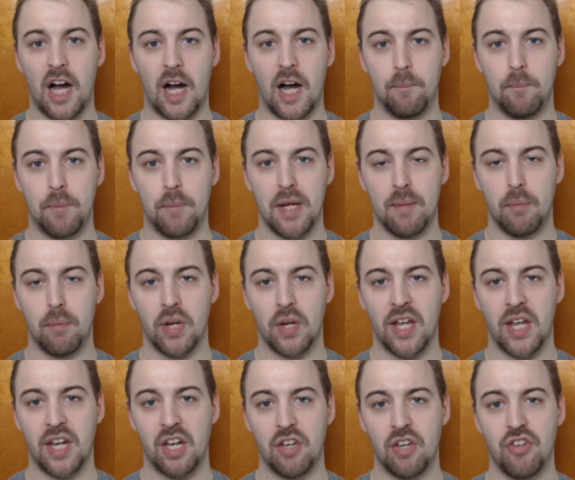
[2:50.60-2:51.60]
people
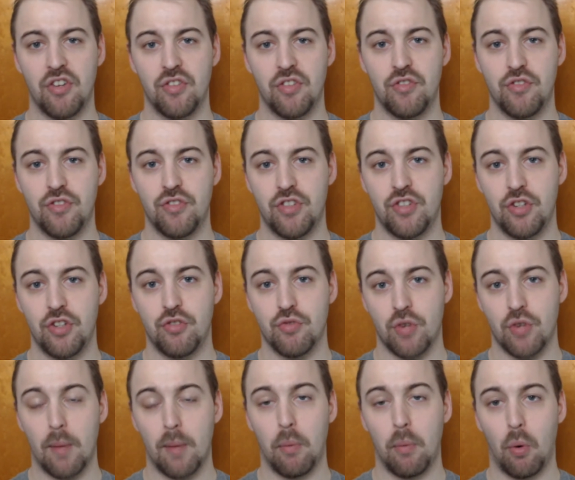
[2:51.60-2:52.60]
get into
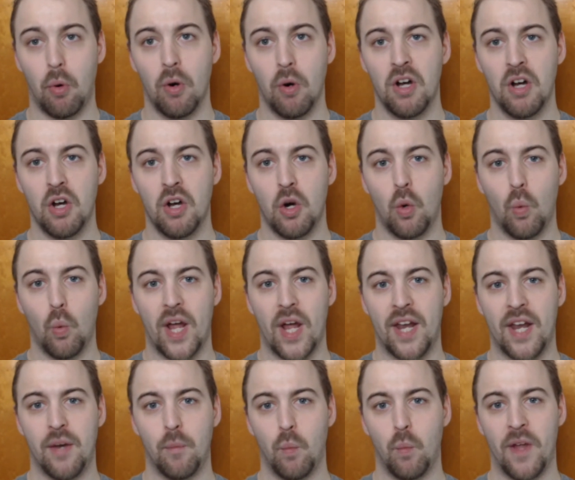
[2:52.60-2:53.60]
trouble
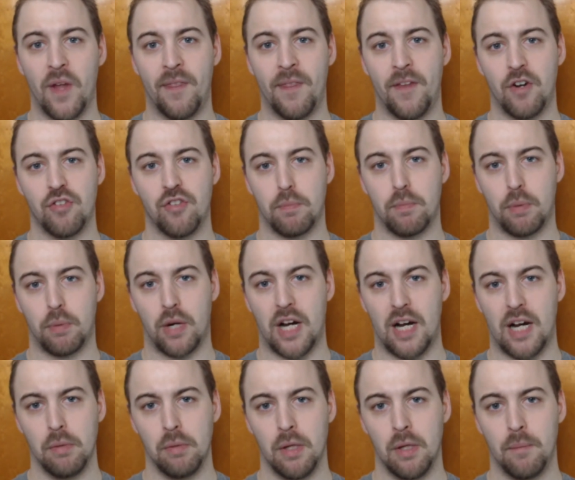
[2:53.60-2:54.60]
when there's a
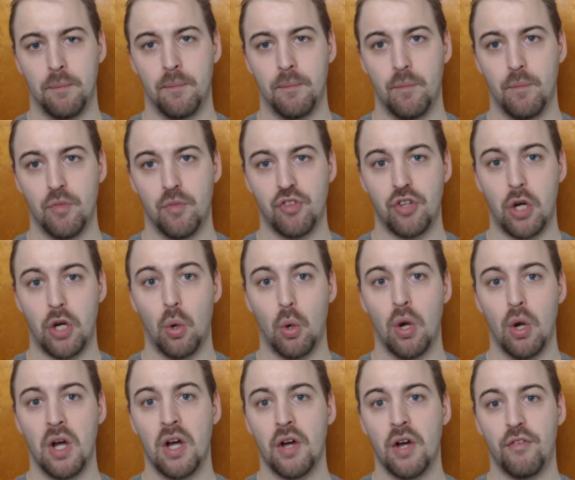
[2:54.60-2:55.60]
problem. So
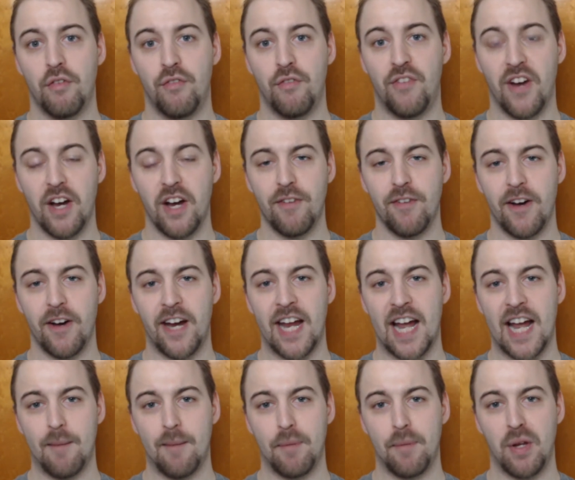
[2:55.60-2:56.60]
very, very
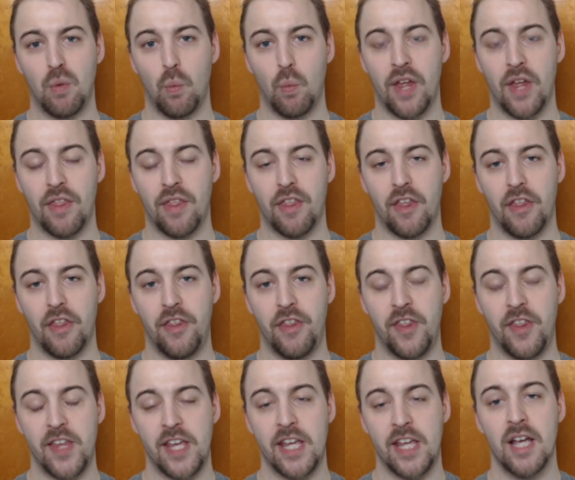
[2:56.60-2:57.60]
happy with
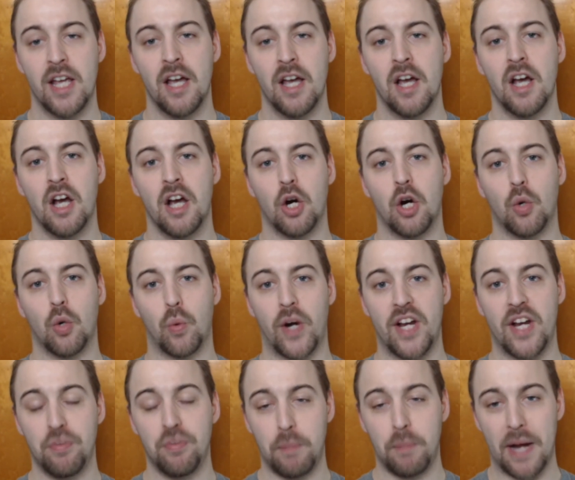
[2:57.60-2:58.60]
the
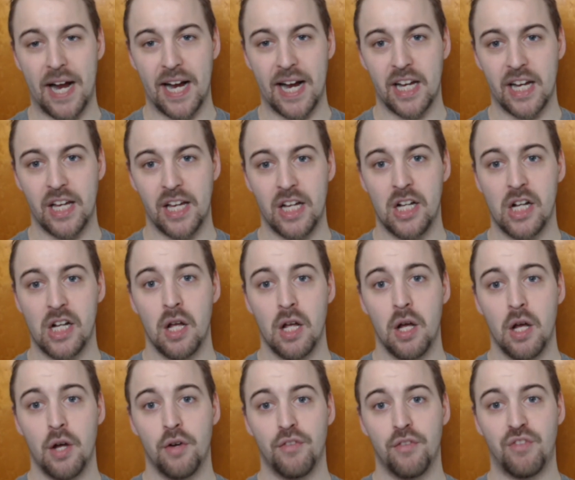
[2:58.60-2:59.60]
race package
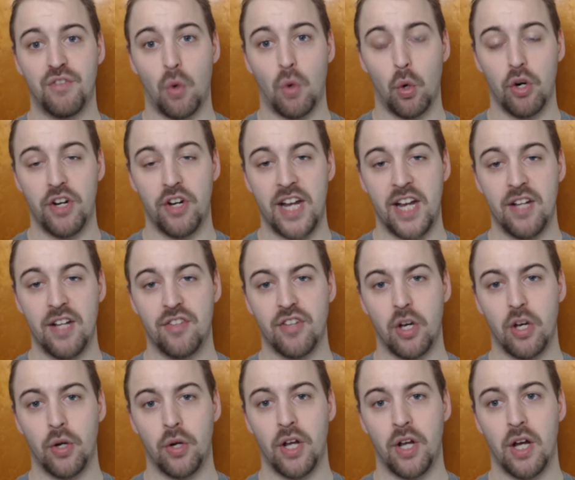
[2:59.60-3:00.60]
for
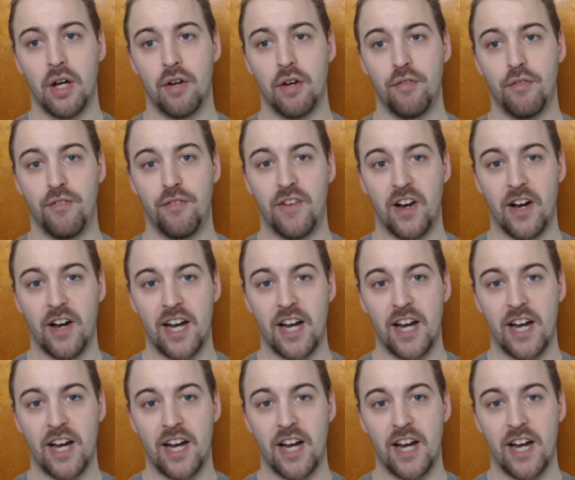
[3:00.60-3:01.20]
Daytona. Very